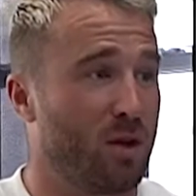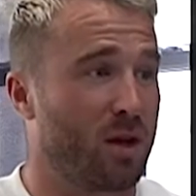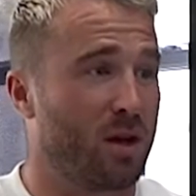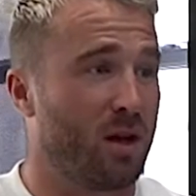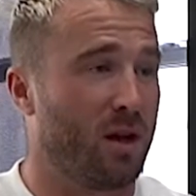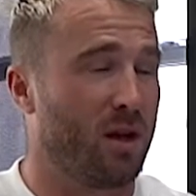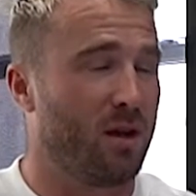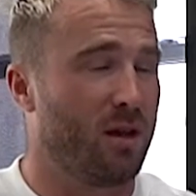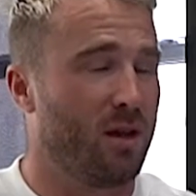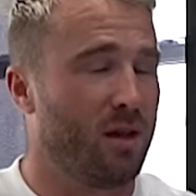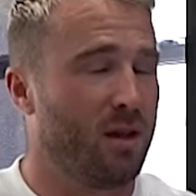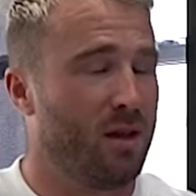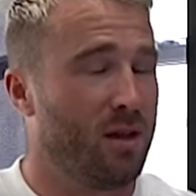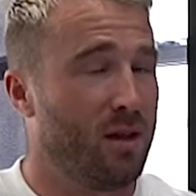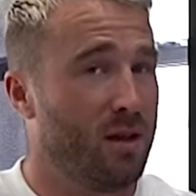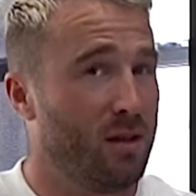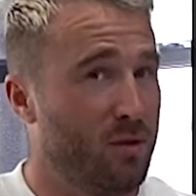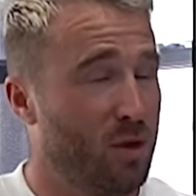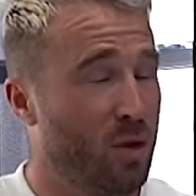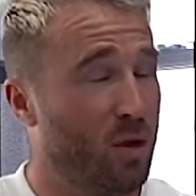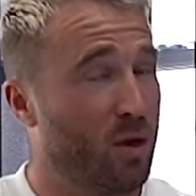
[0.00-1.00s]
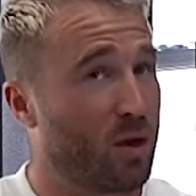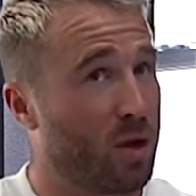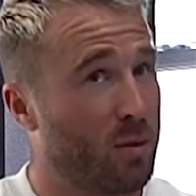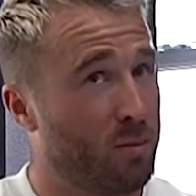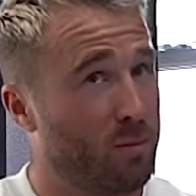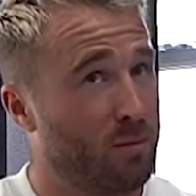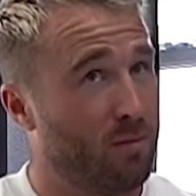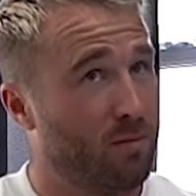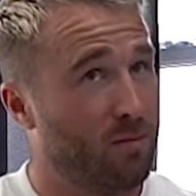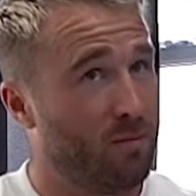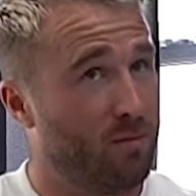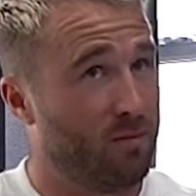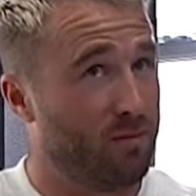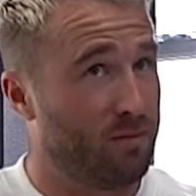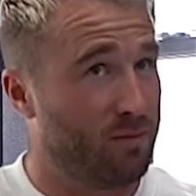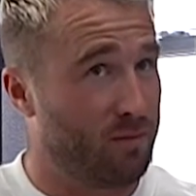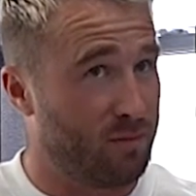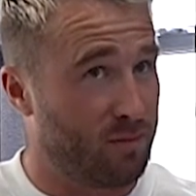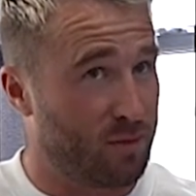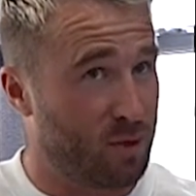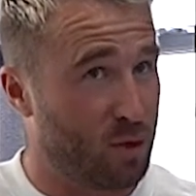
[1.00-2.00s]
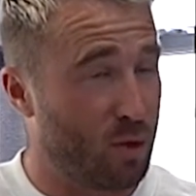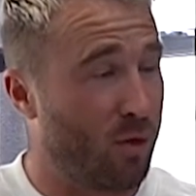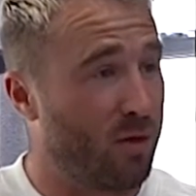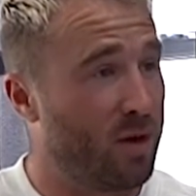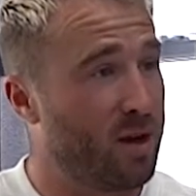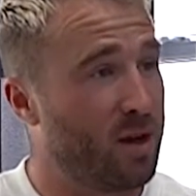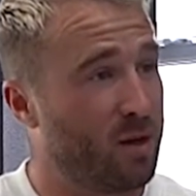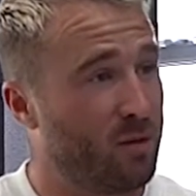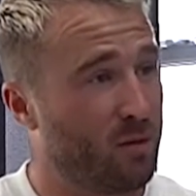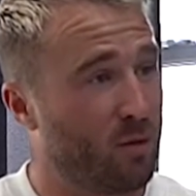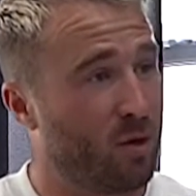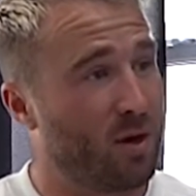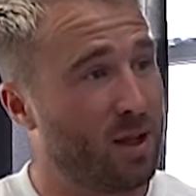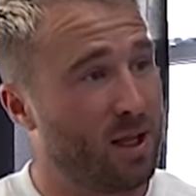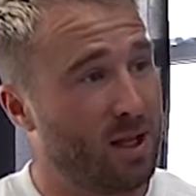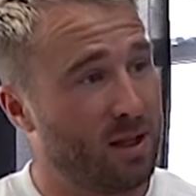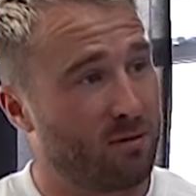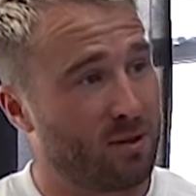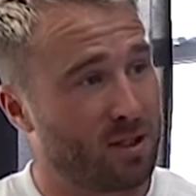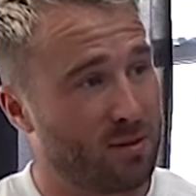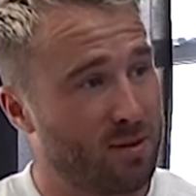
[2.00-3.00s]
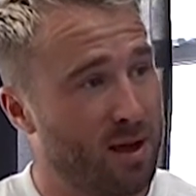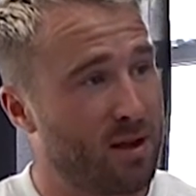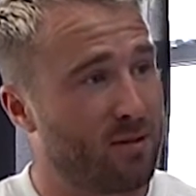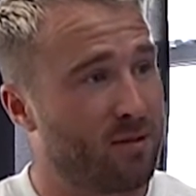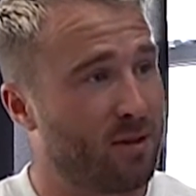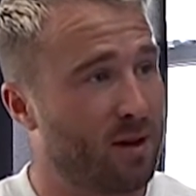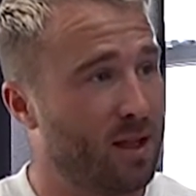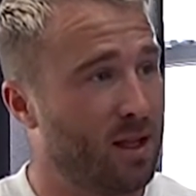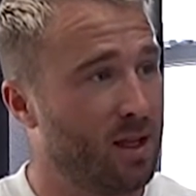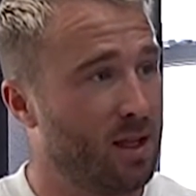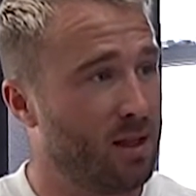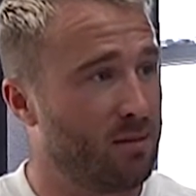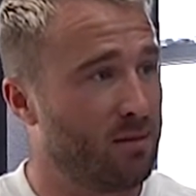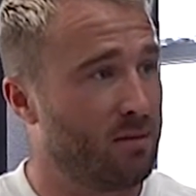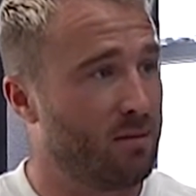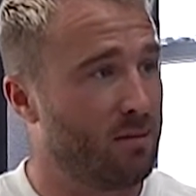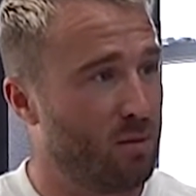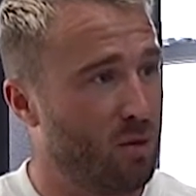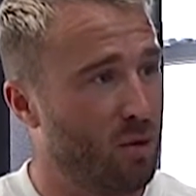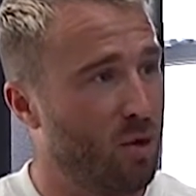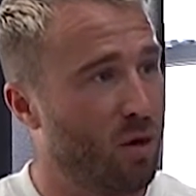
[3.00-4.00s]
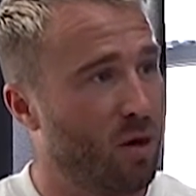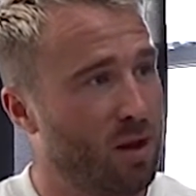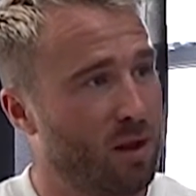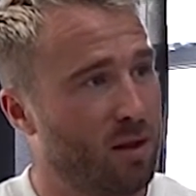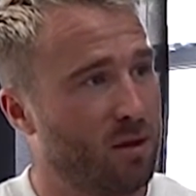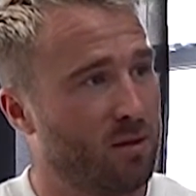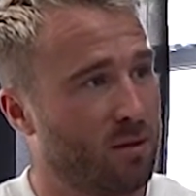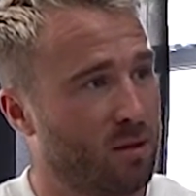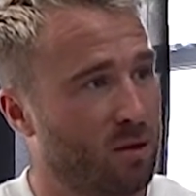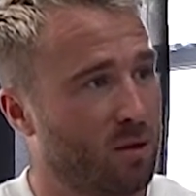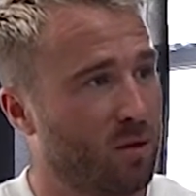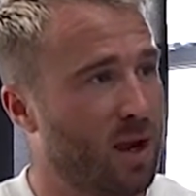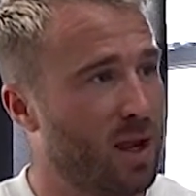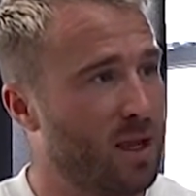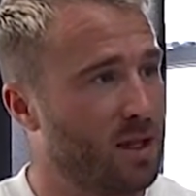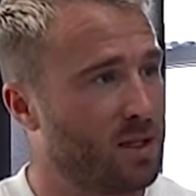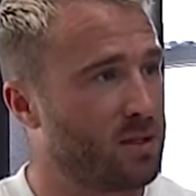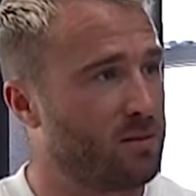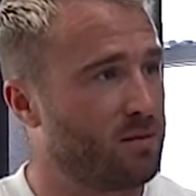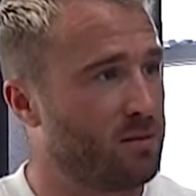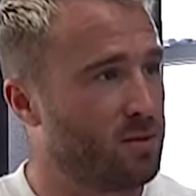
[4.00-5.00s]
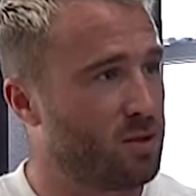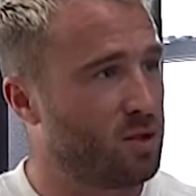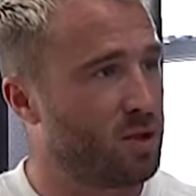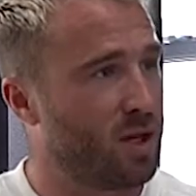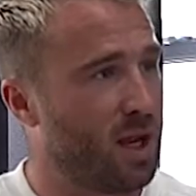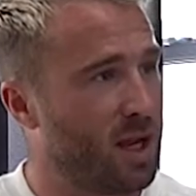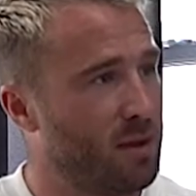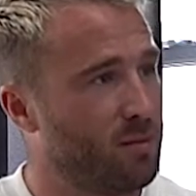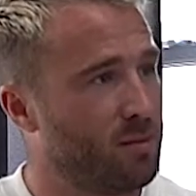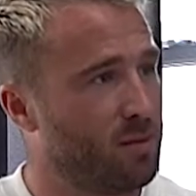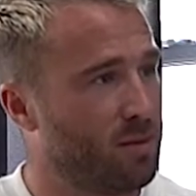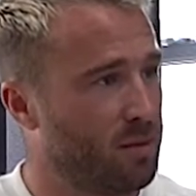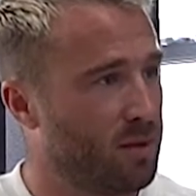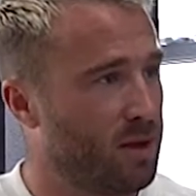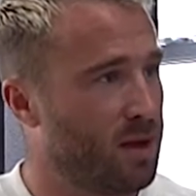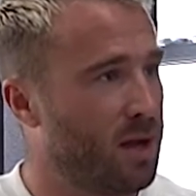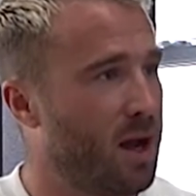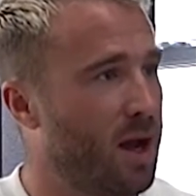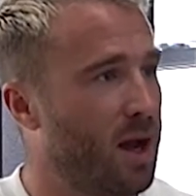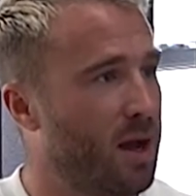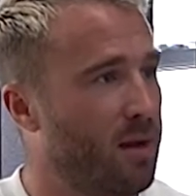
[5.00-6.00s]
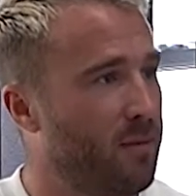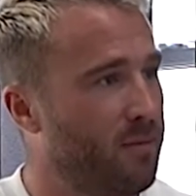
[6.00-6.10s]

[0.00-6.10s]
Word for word: look at if you look at Dorian and Ronnie, respectfully, not in greatest shape right.